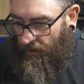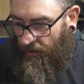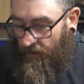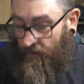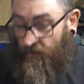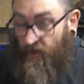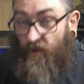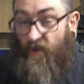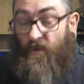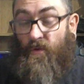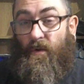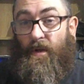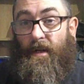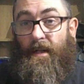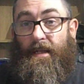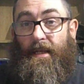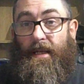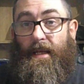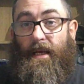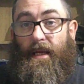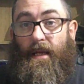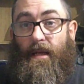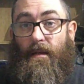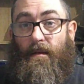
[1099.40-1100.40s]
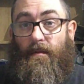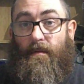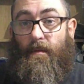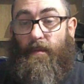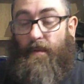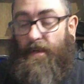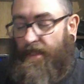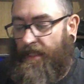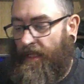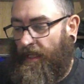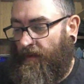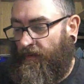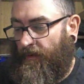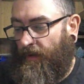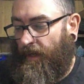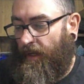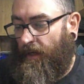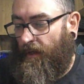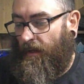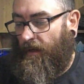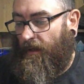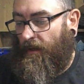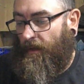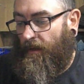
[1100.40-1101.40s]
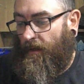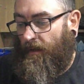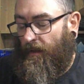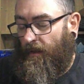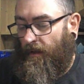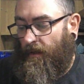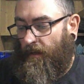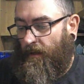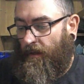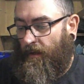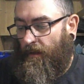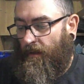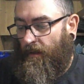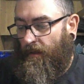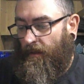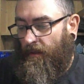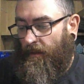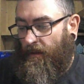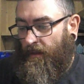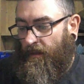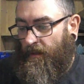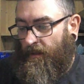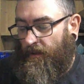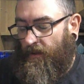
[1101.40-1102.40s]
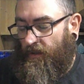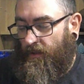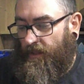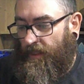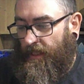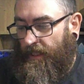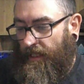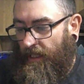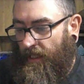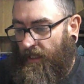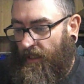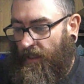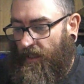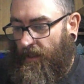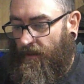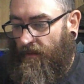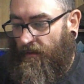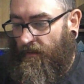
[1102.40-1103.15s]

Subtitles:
Just trying to think to myself here. There's a little